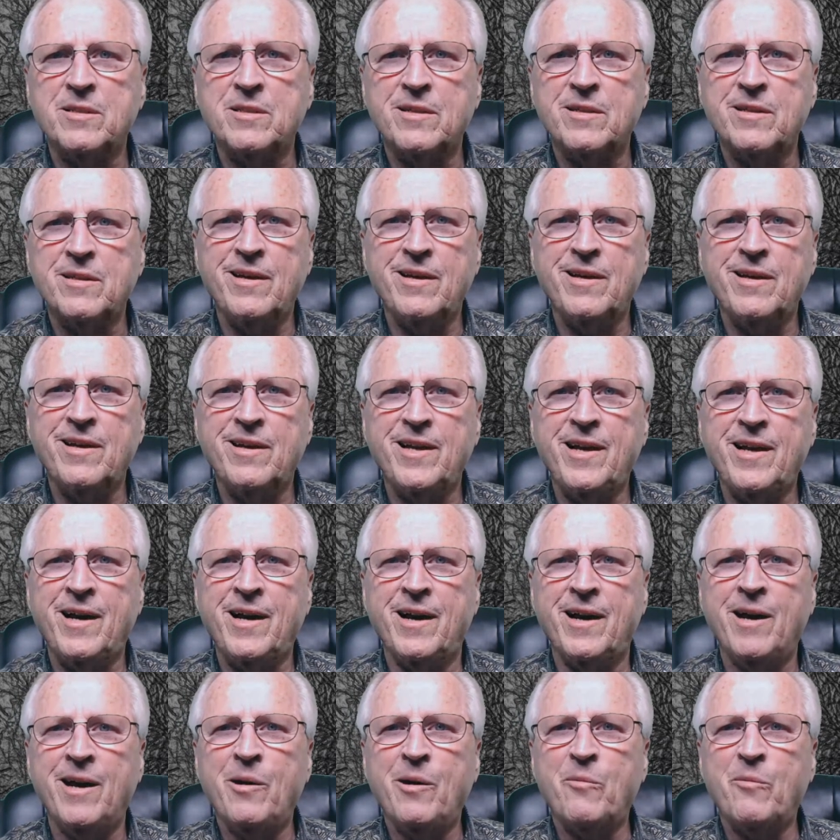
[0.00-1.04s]

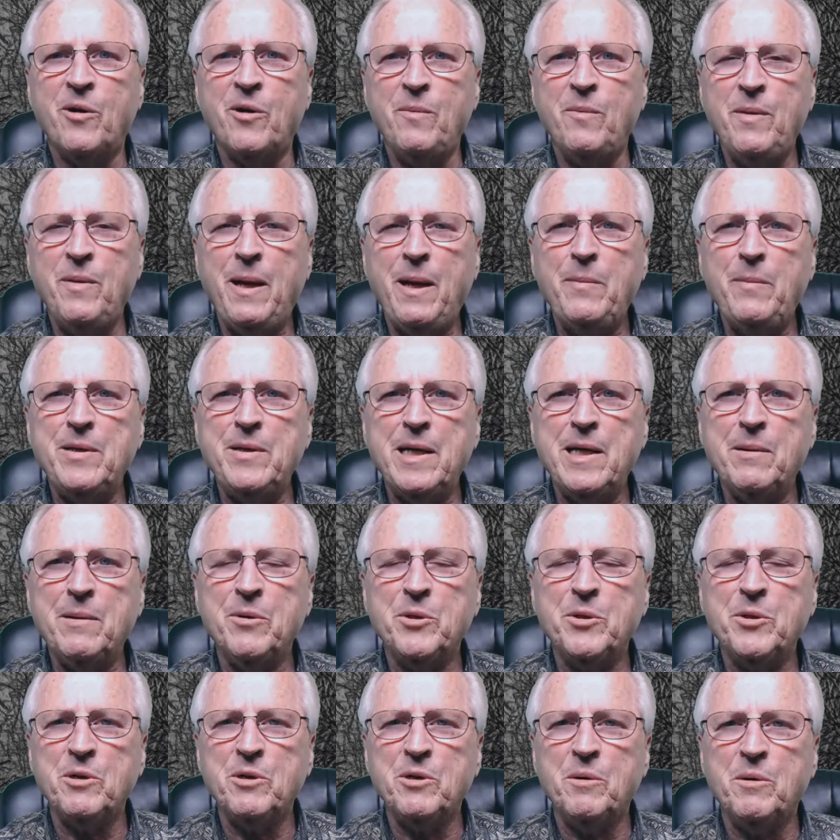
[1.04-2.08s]
Yeah, we may be
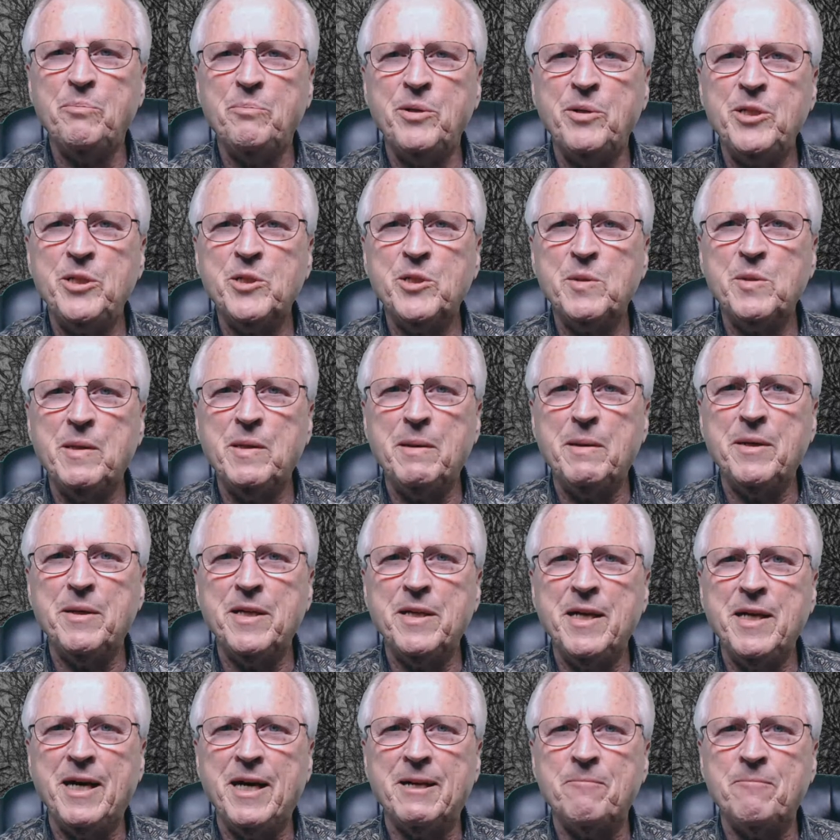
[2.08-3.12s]
able impeach Obama
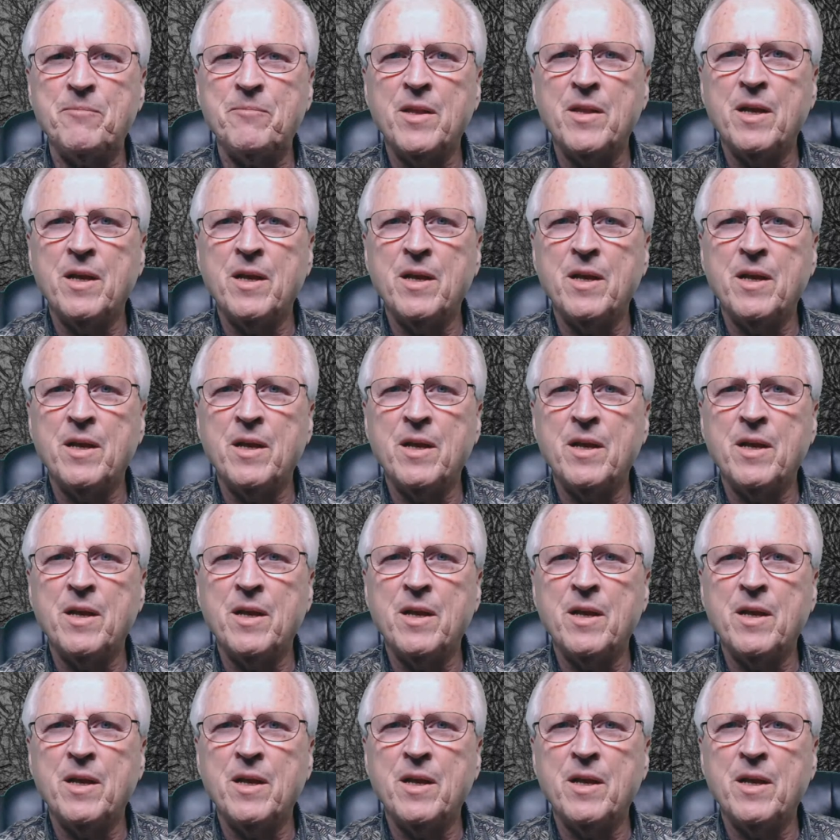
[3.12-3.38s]
yet.